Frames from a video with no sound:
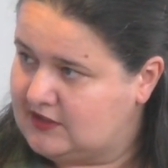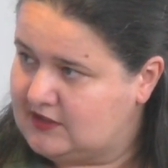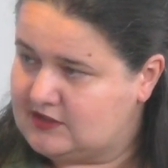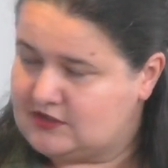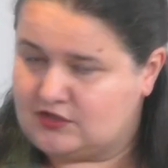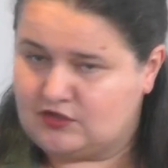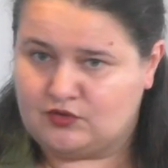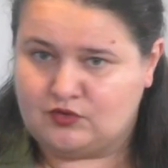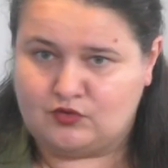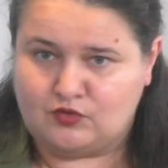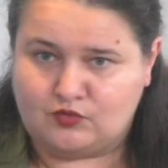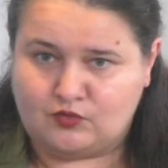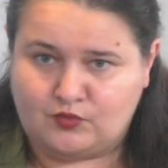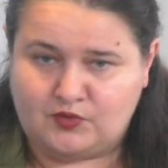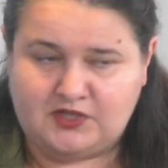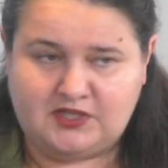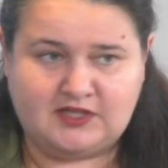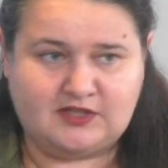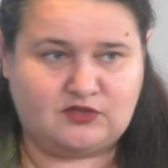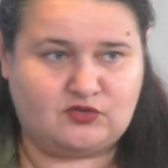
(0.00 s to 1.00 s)
So
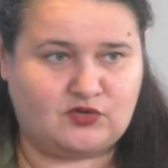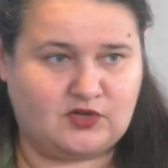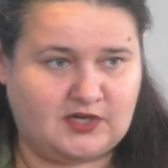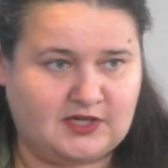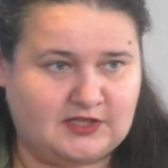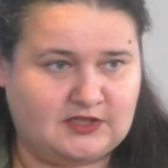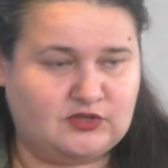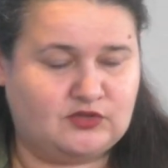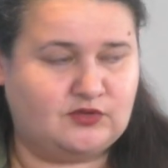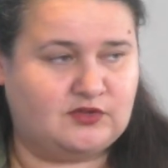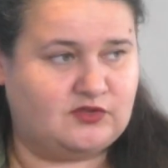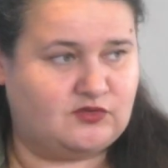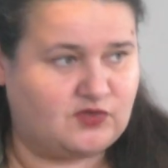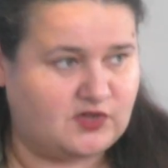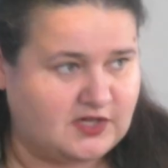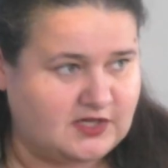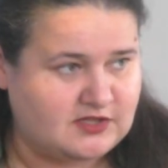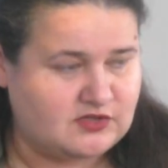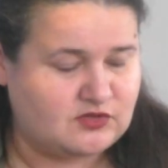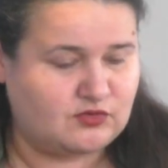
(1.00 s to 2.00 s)
we are trying to
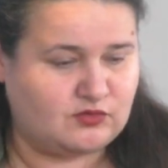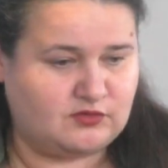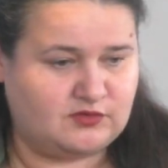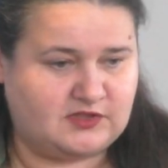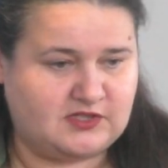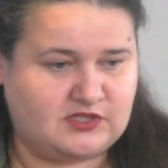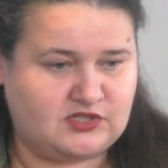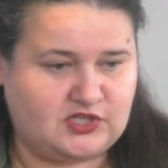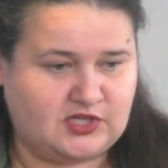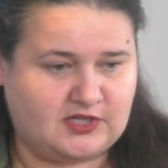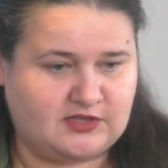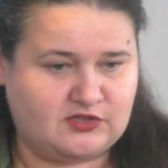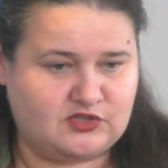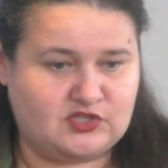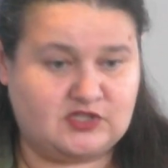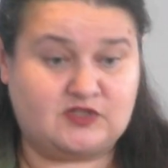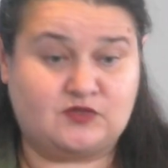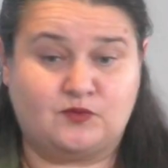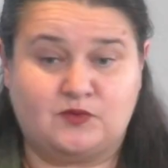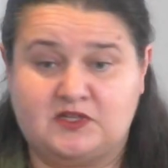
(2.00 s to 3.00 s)
address all these
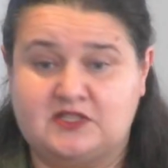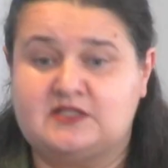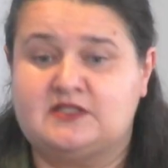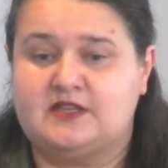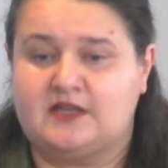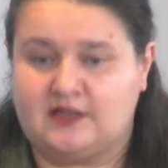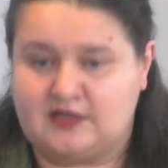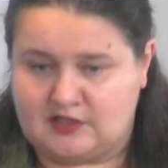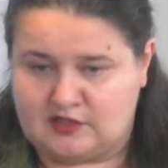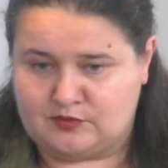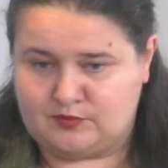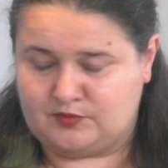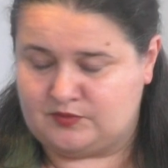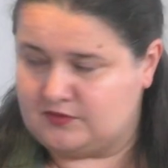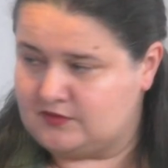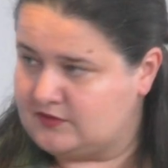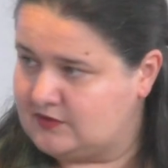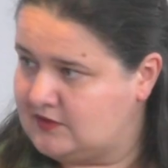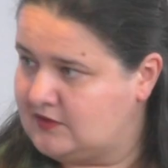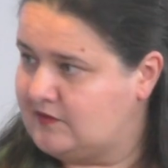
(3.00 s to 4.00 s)
challenges with the help
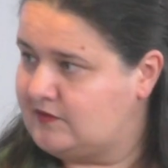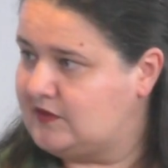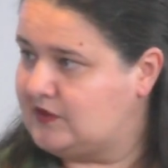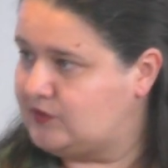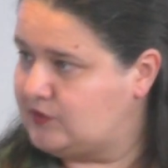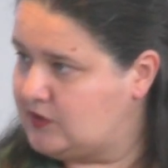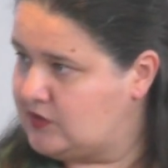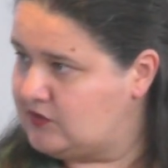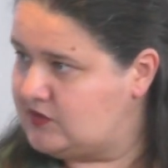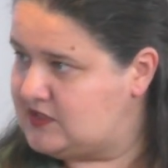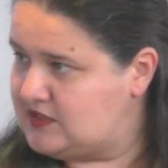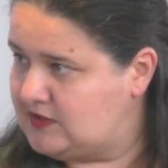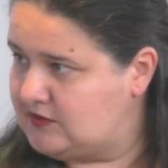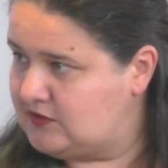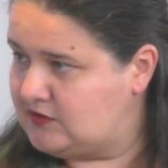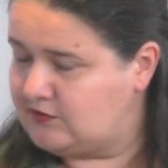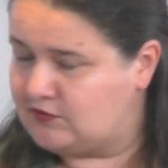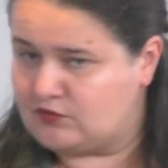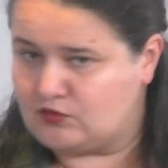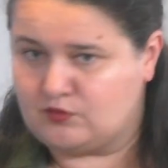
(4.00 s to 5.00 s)
that we are
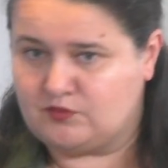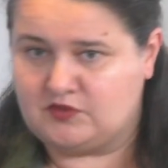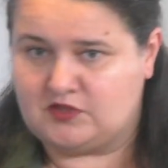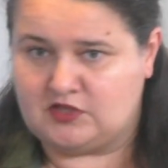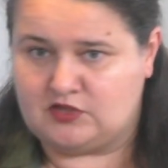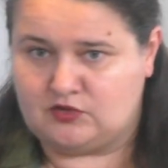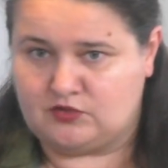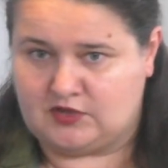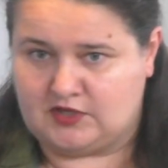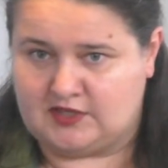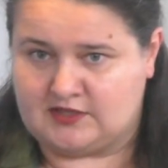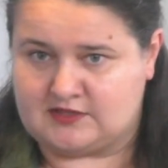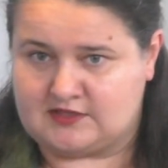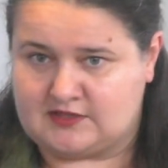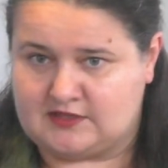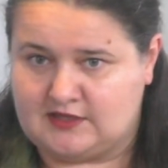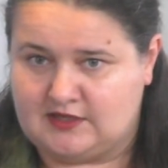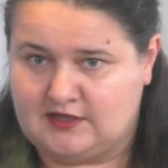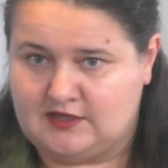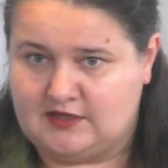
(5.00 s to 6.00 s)
receiving from the
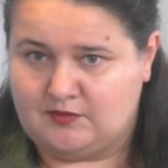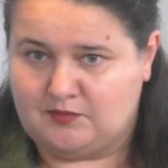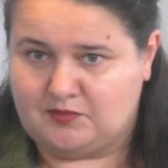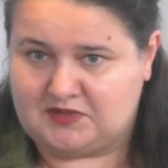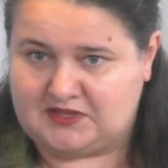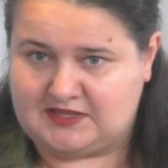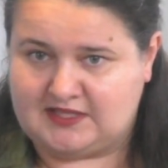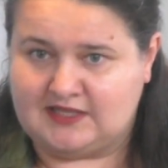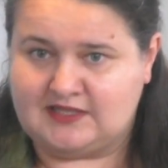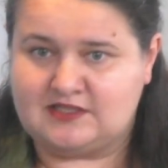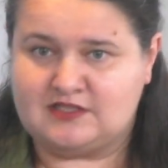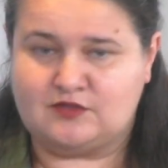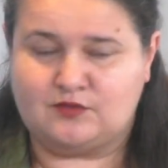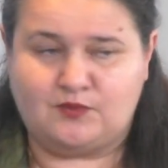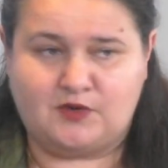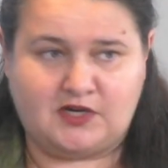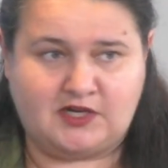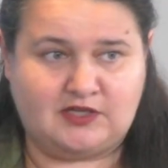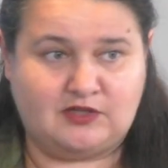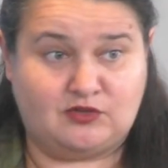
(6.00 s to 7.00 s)
US. But that's
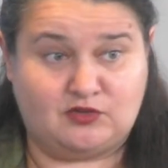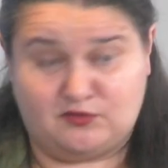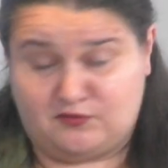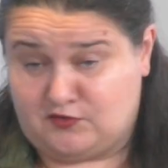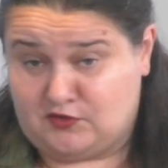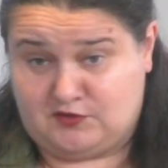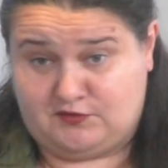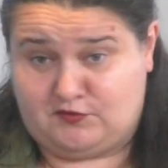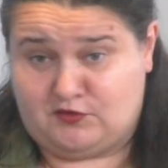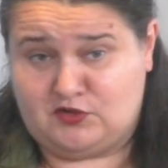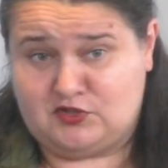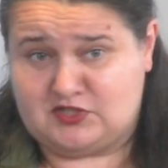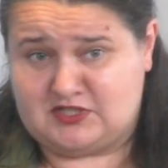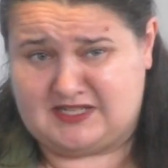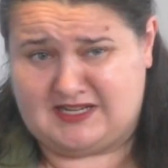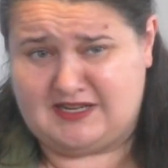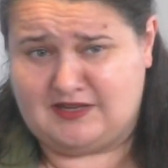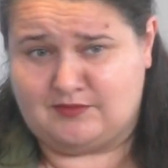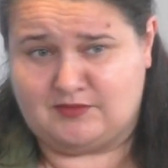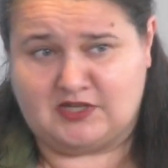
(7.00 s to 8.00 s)
why, you know, for the first
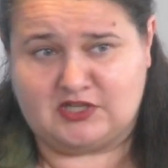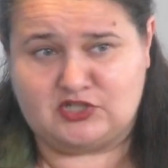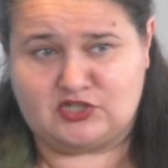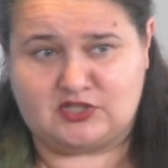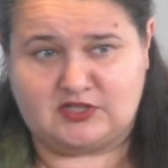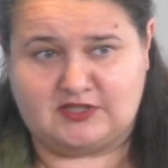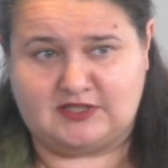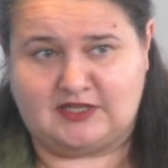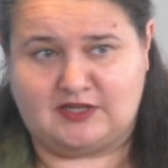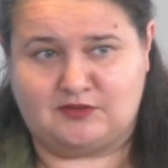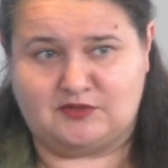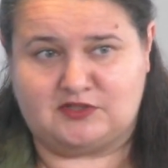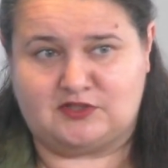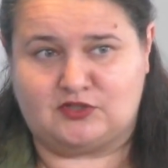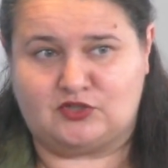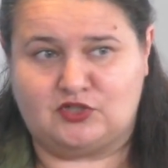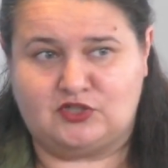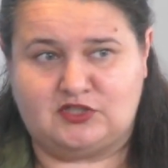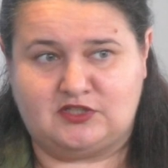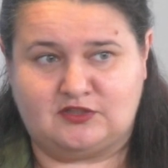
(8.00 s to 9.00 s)
time, actually, in our
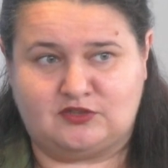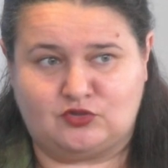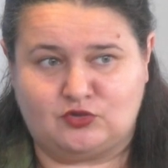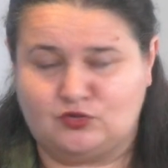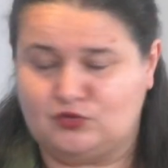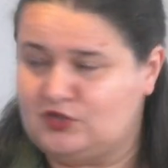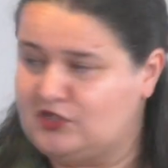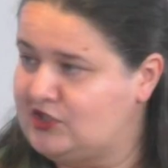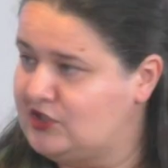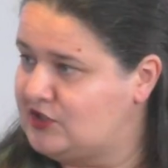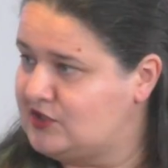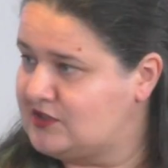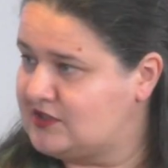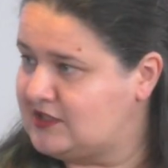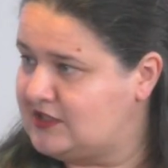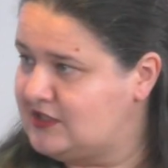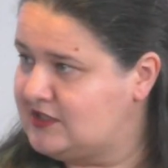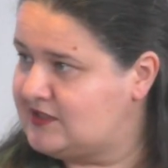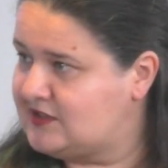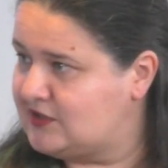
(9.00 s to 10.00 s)
32 years
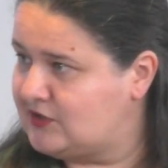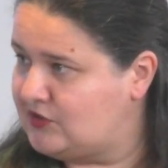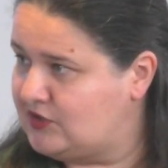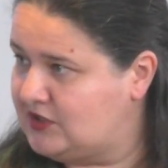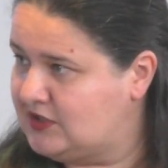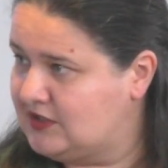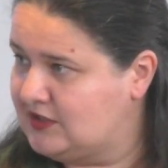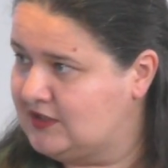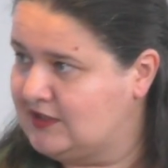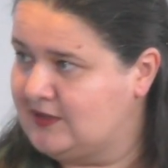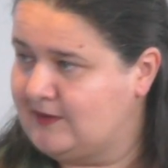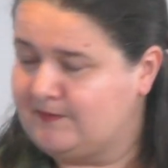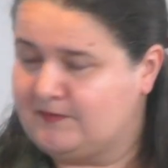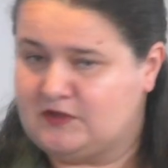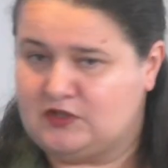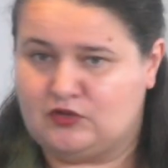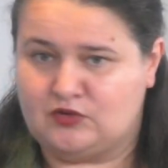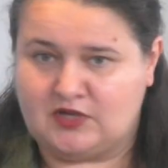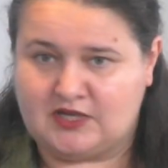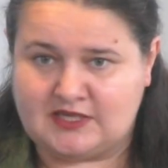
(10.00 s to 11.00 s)
history,
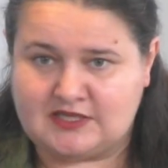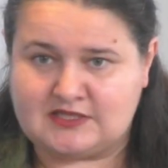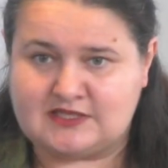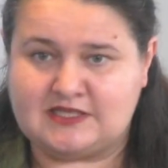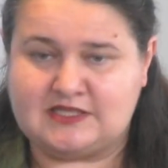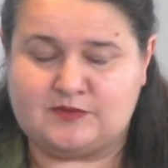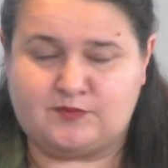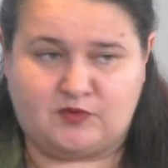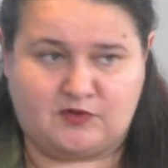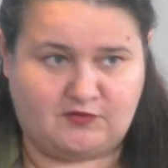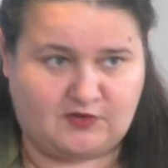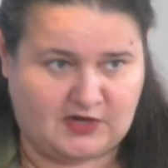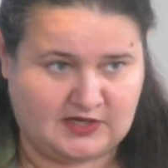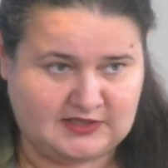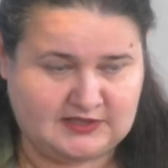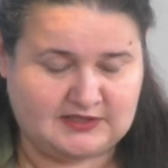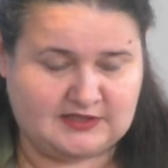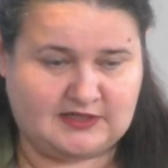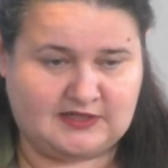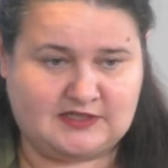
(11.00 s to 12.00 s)
US is
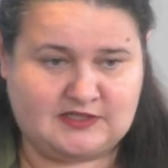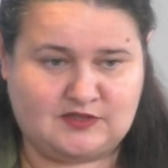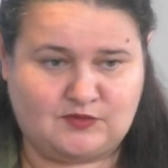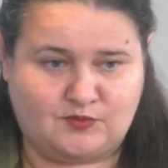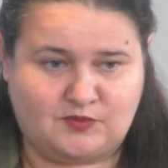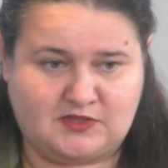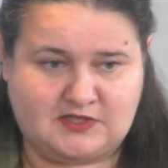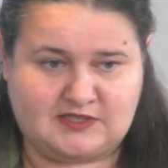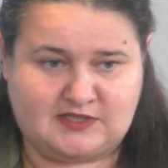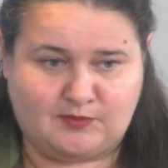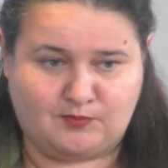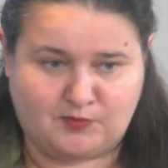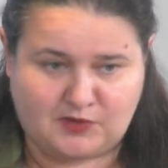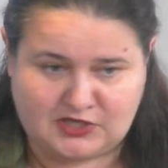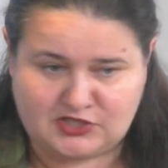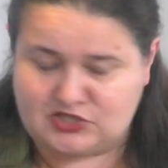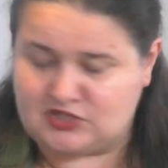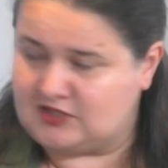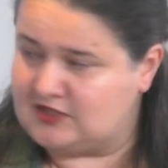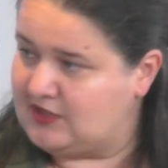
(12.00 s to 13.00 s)
providing us with the
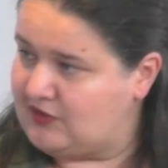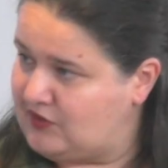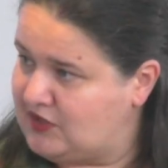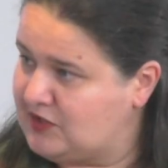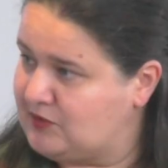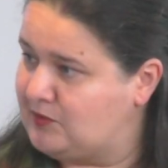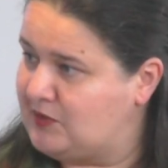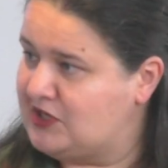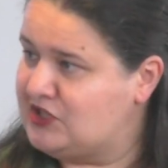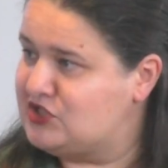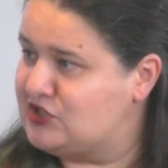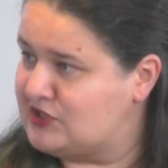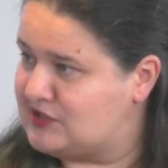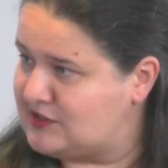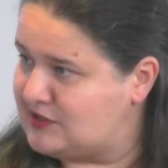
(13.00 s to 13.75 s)
budget, direct budget